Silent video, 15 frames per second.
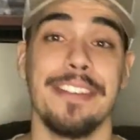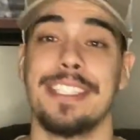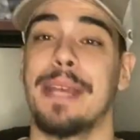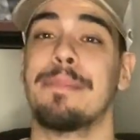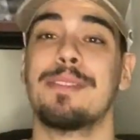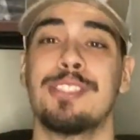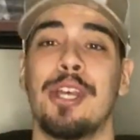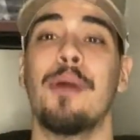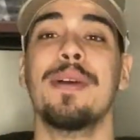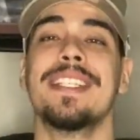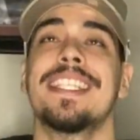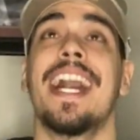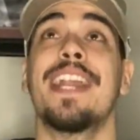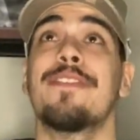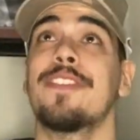I'm so
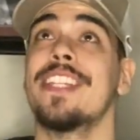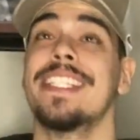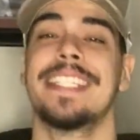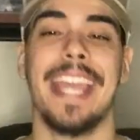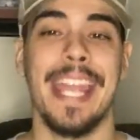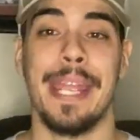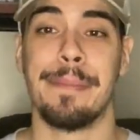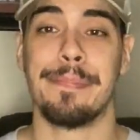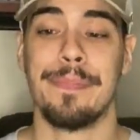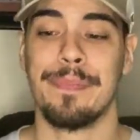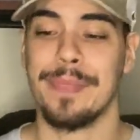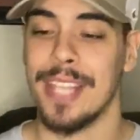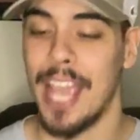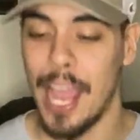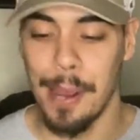excited for this game.
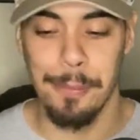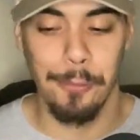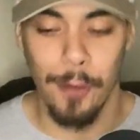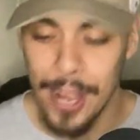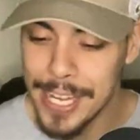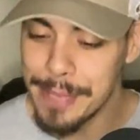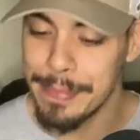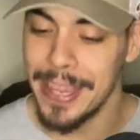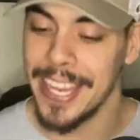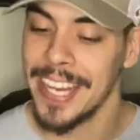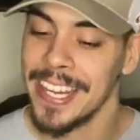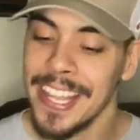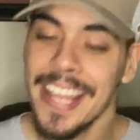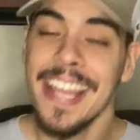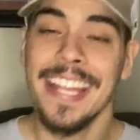I'm ready, man.